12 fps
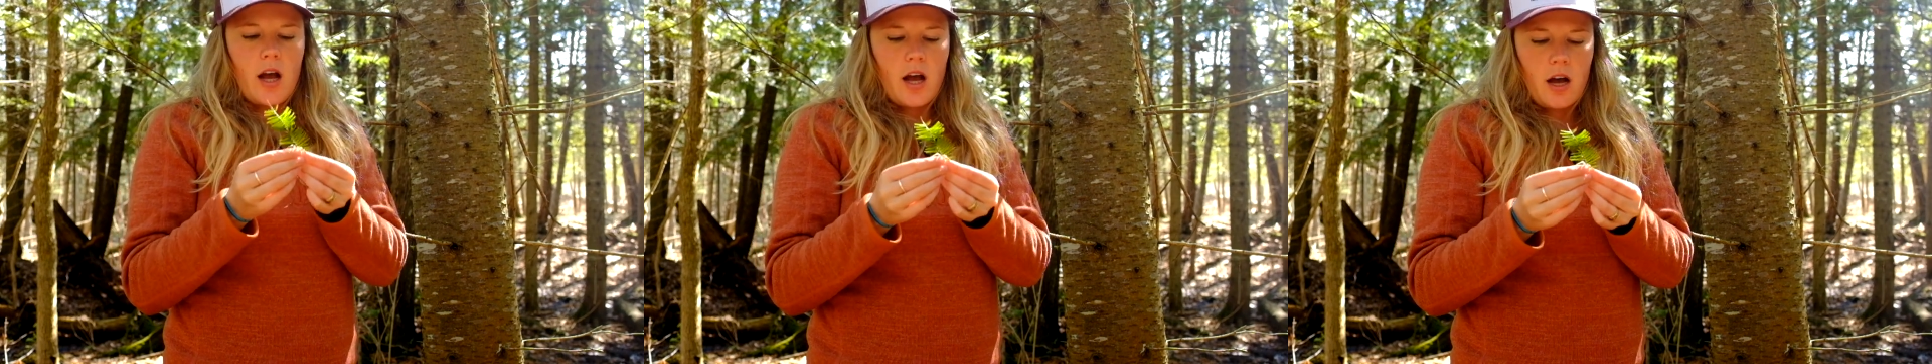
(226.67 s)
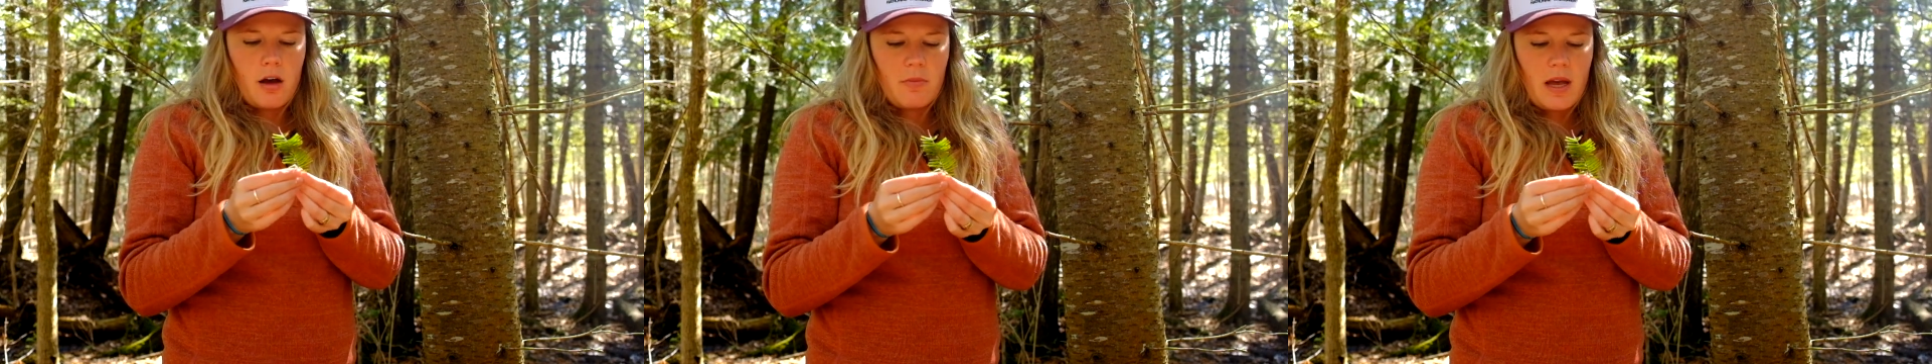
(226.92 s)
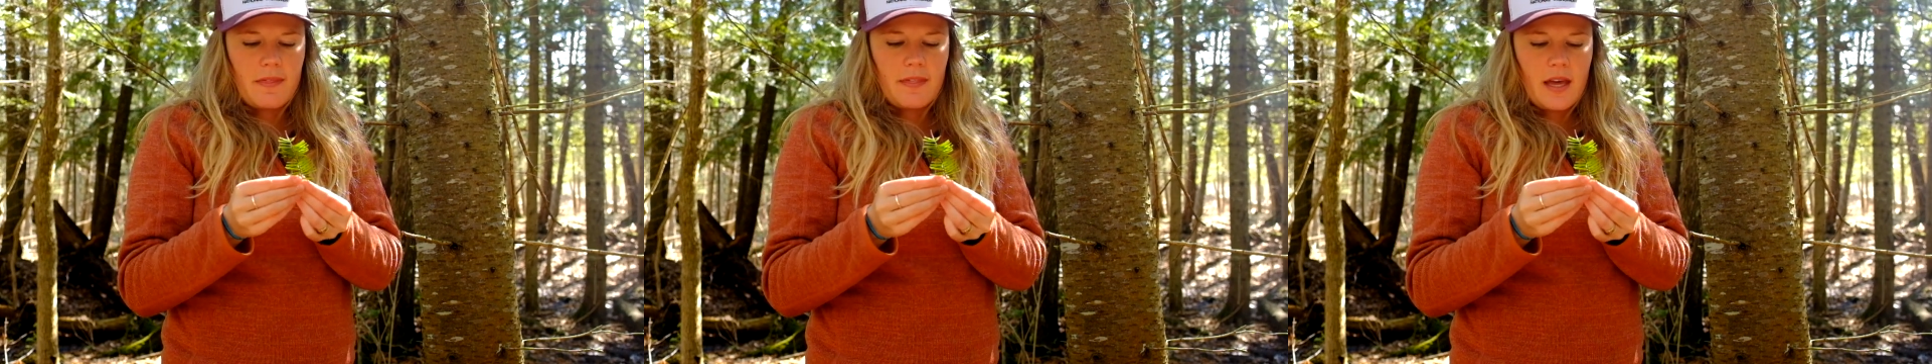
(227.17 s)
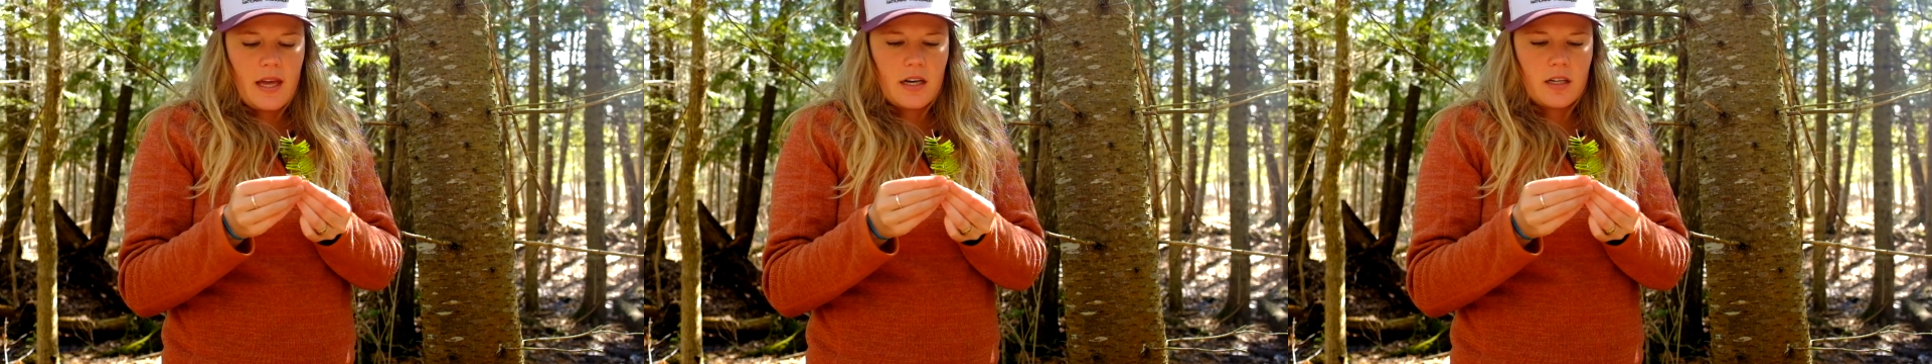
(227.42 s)
Um, and
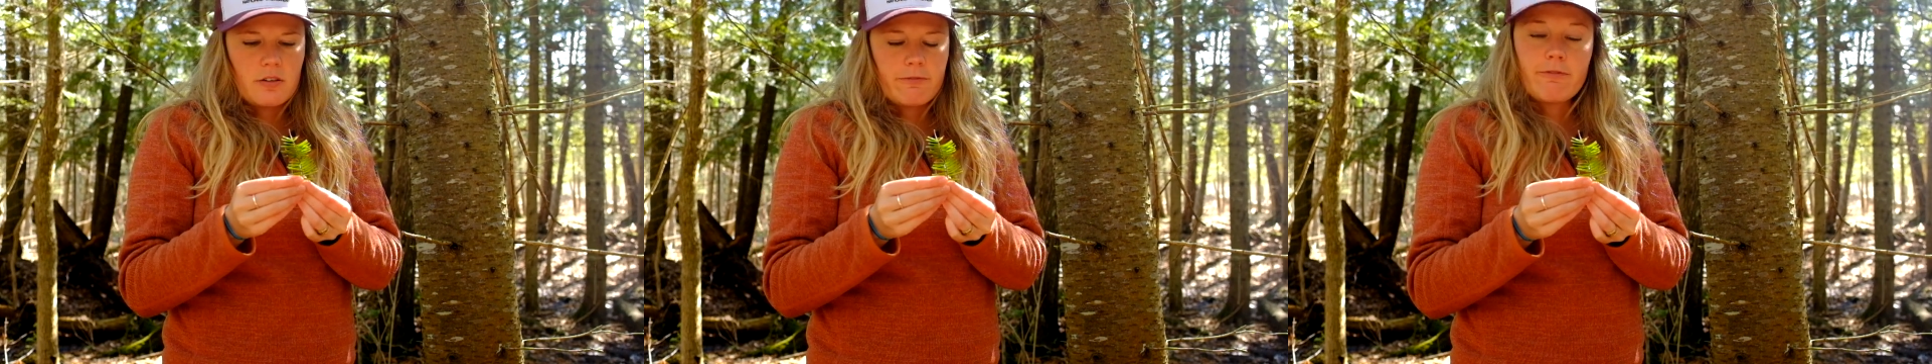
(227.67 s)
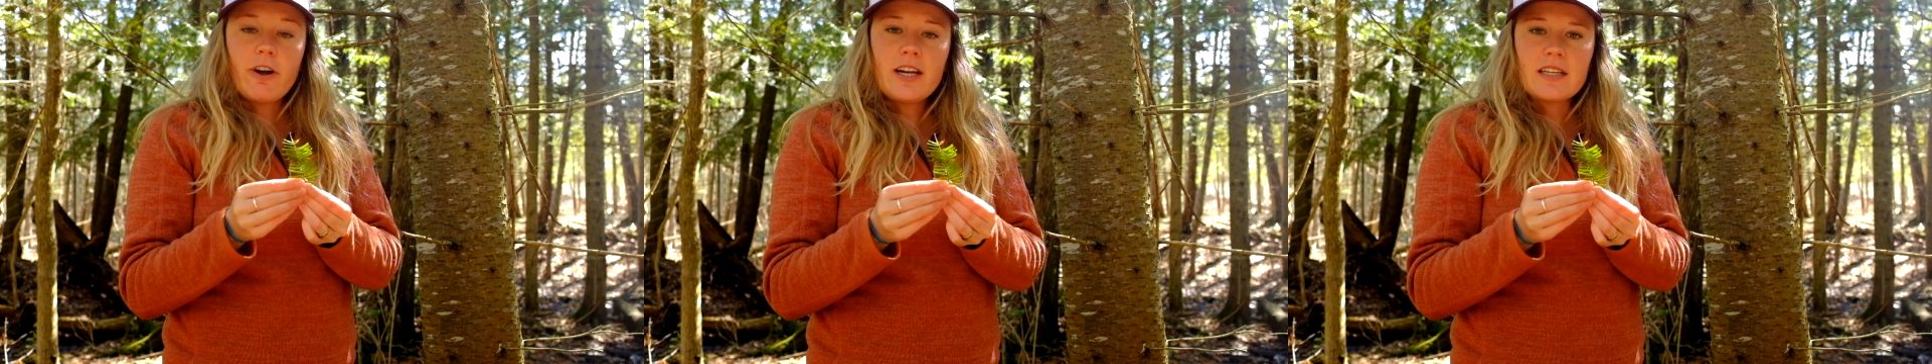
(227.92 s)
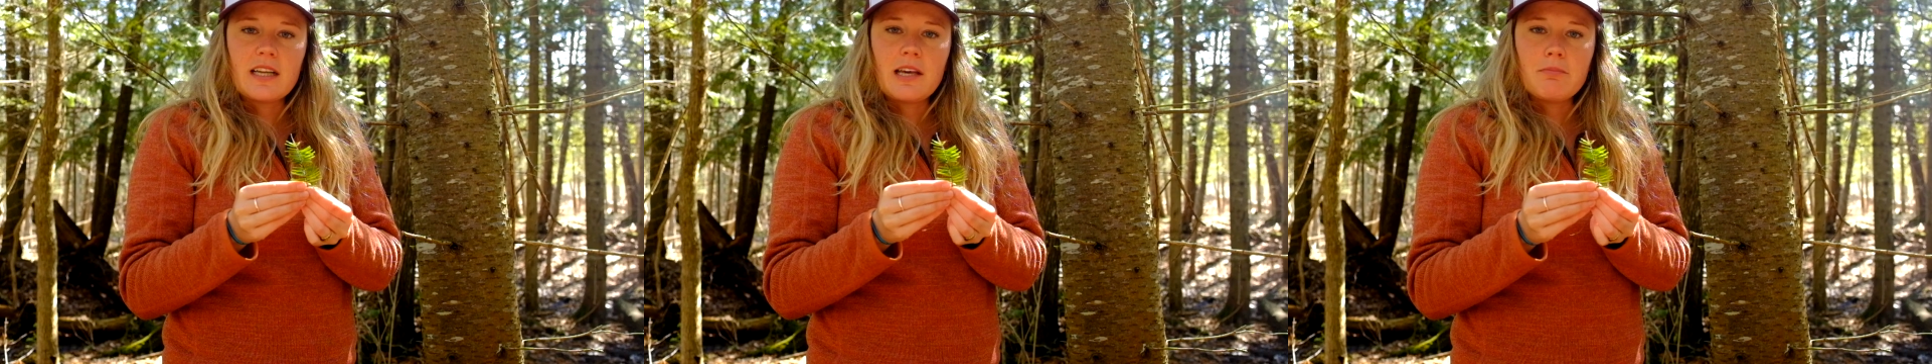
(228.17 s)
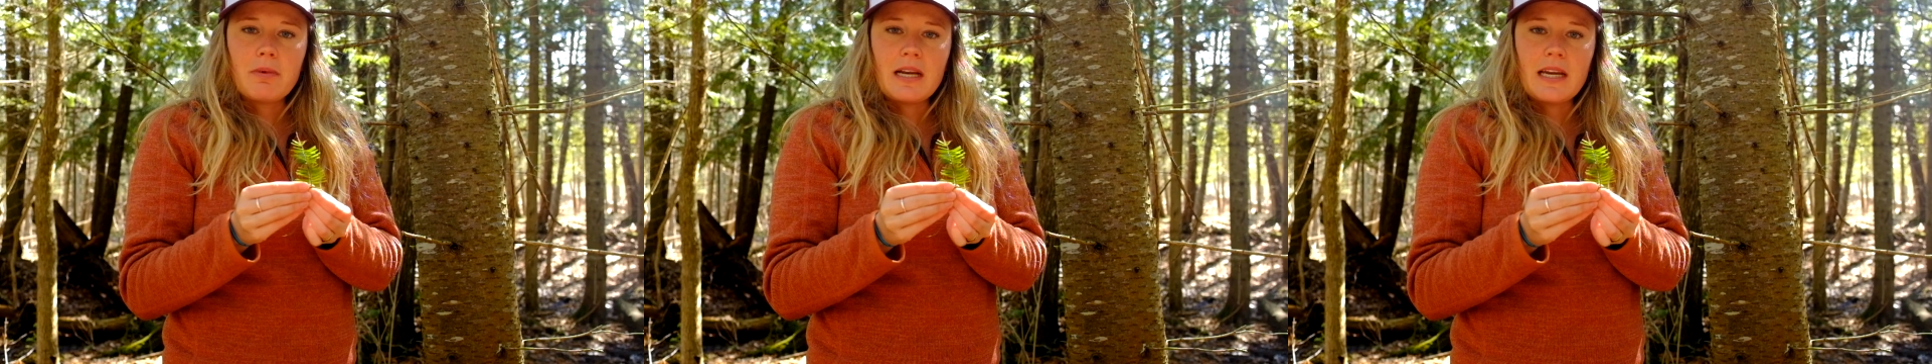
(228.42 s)
then friendly,
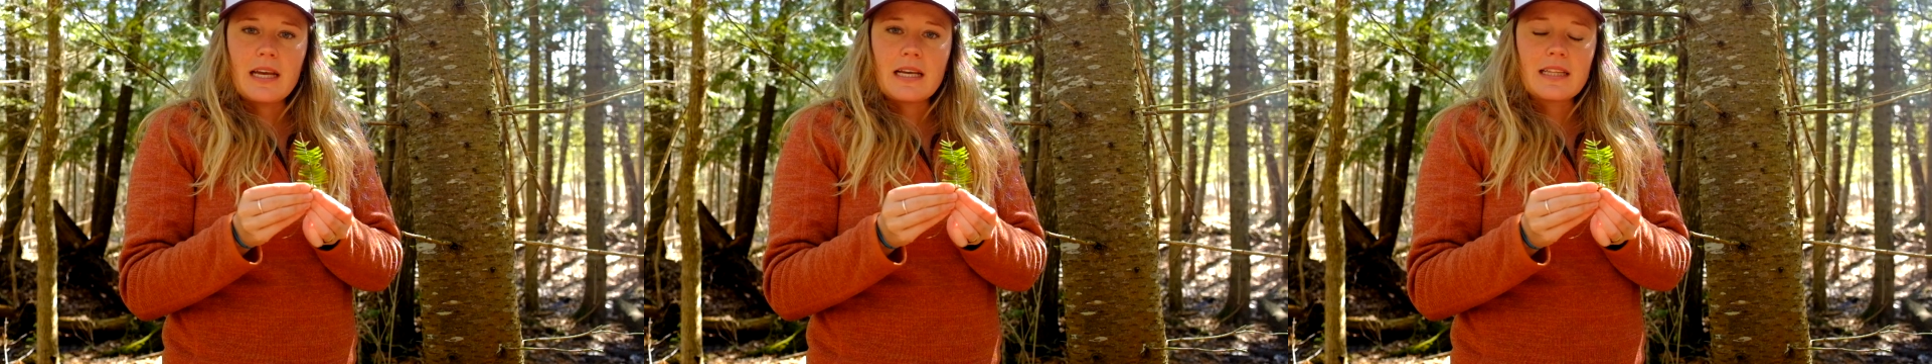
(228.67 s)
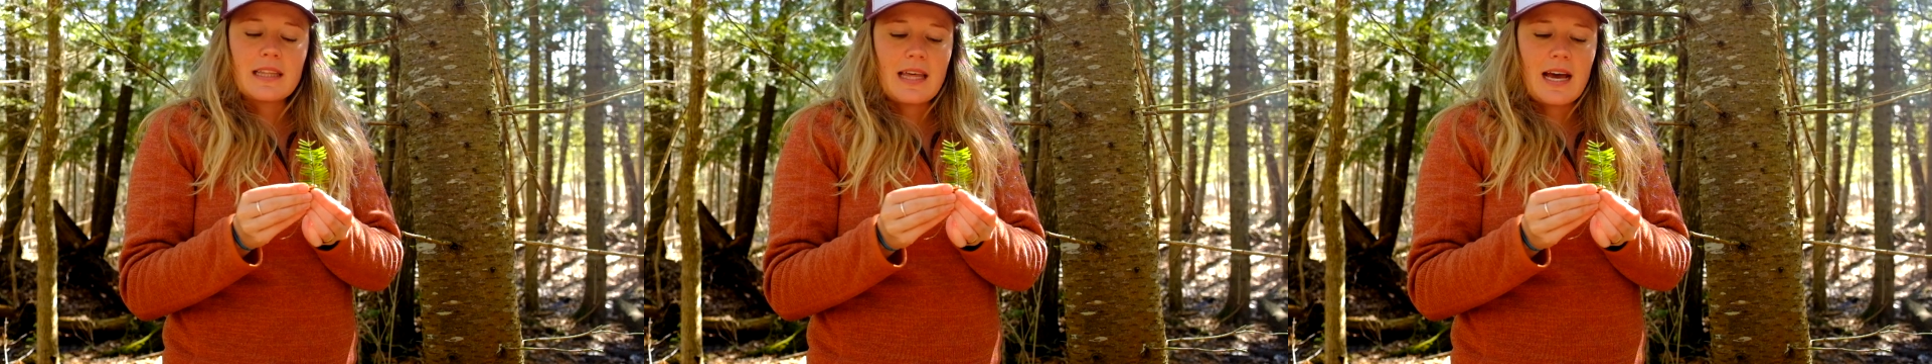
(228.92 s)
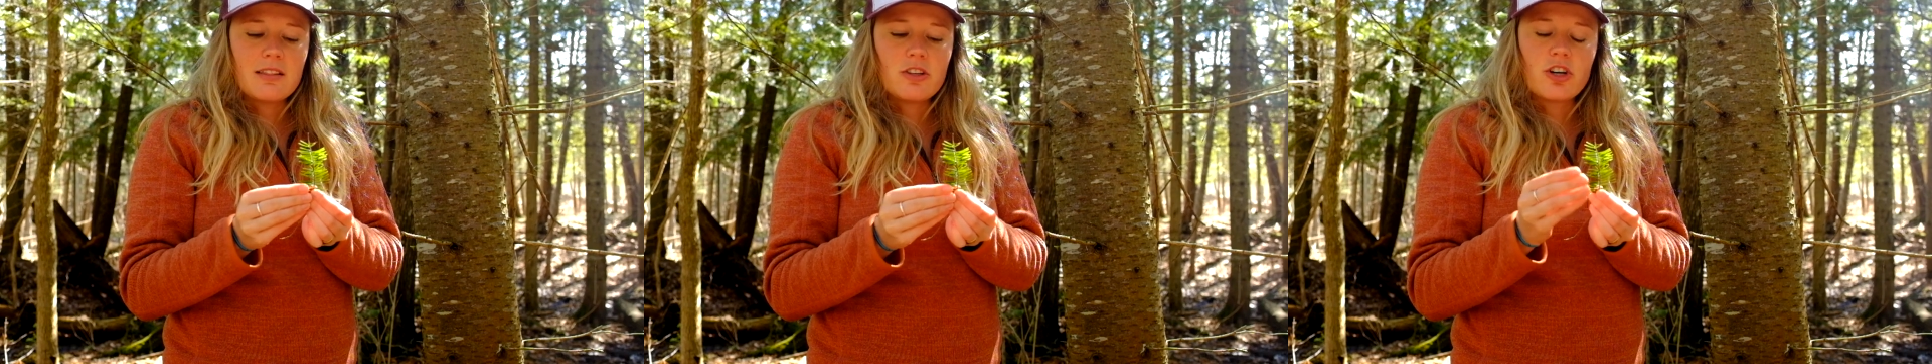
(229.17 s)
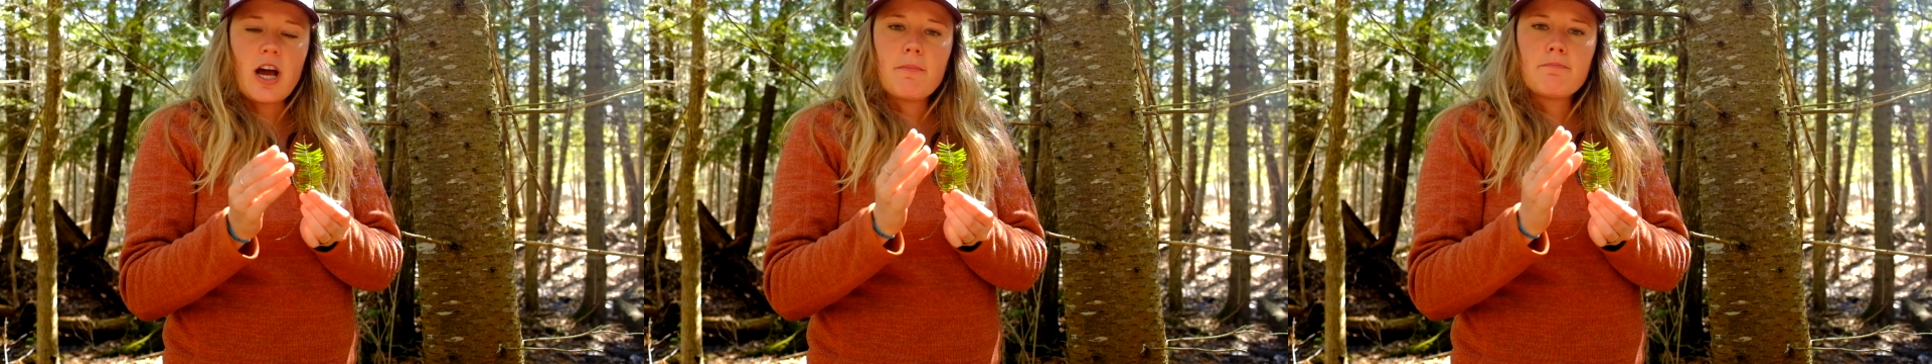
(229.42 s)
meaning that
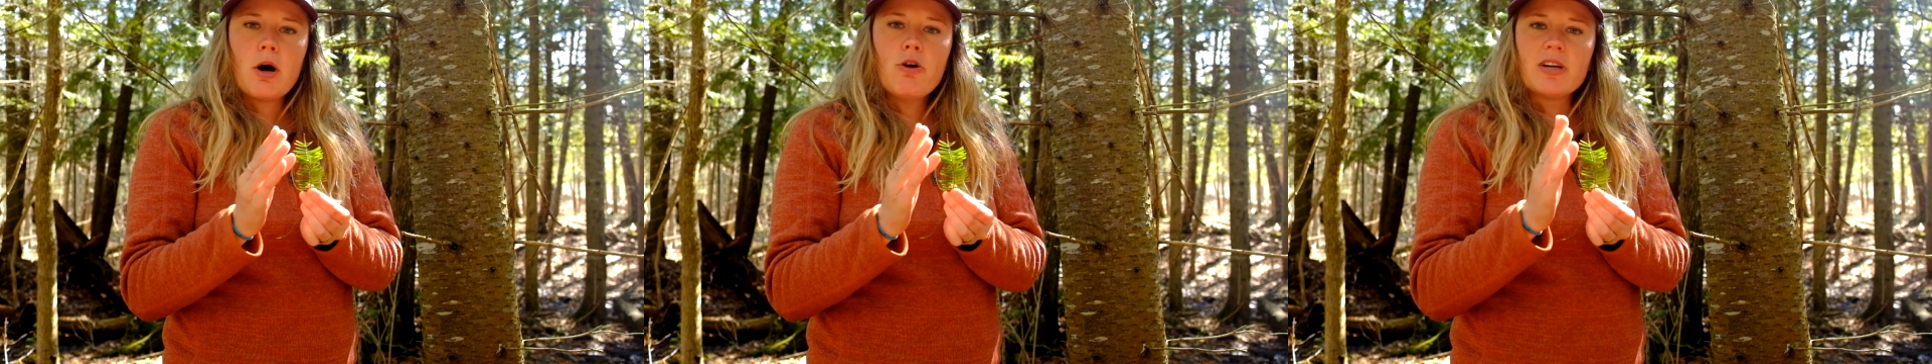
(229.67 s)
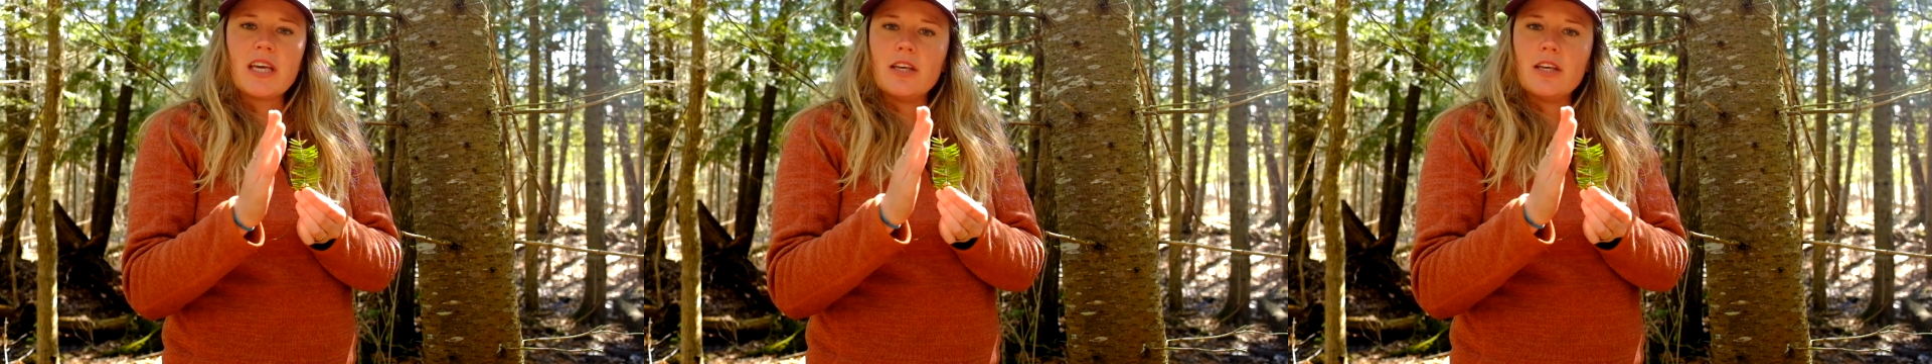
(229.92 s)
they're not pokey.